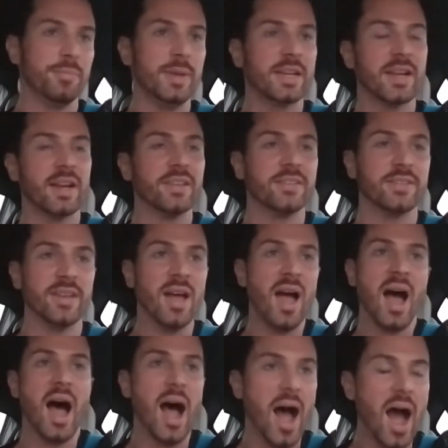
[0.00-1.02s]
because
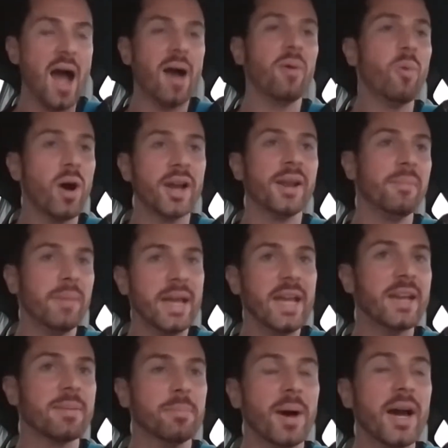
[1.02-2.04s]
I want to
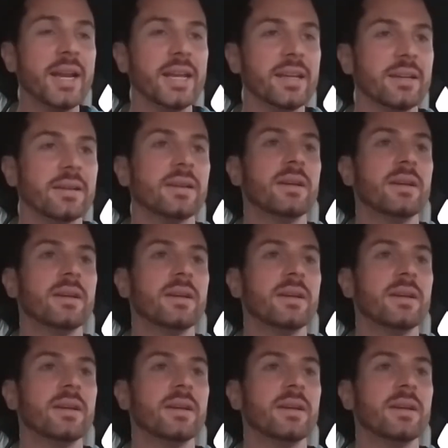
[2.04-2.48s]
make money.